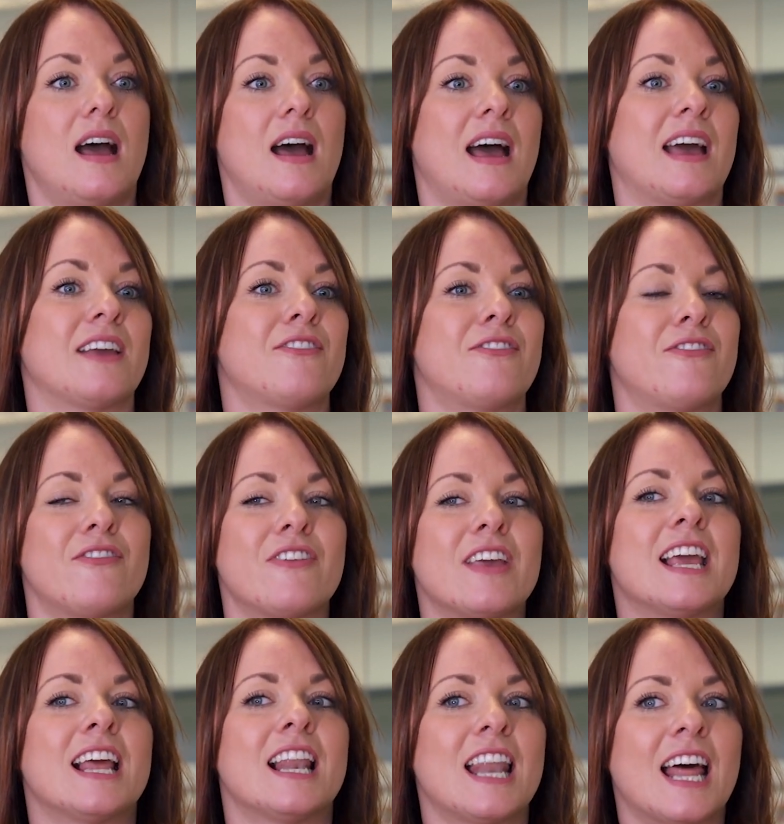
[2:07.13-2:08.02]
I
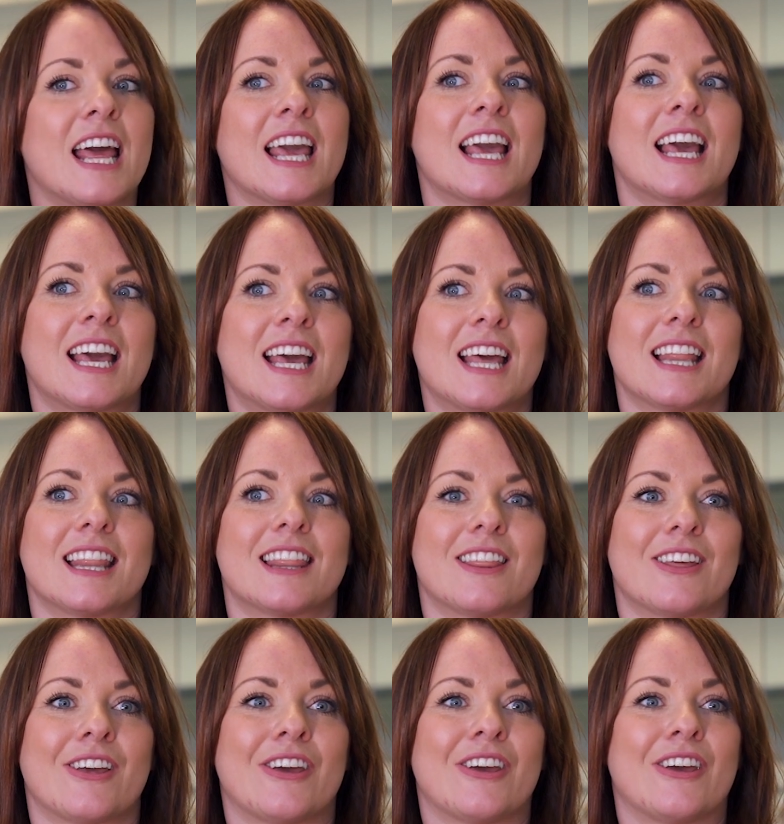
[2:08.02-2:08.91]
feel like
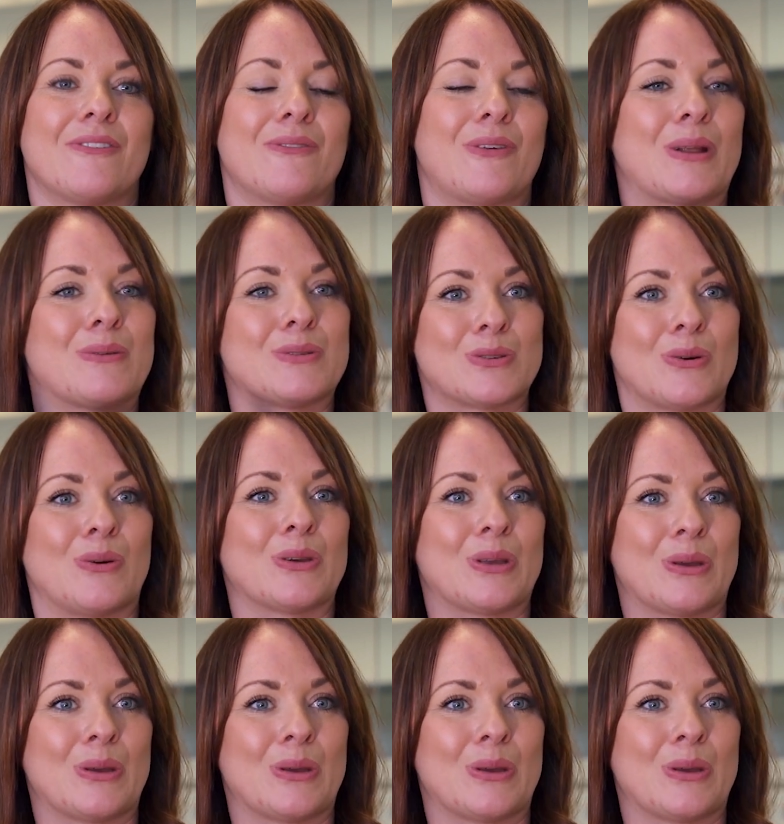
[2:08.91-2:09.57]
what I was taught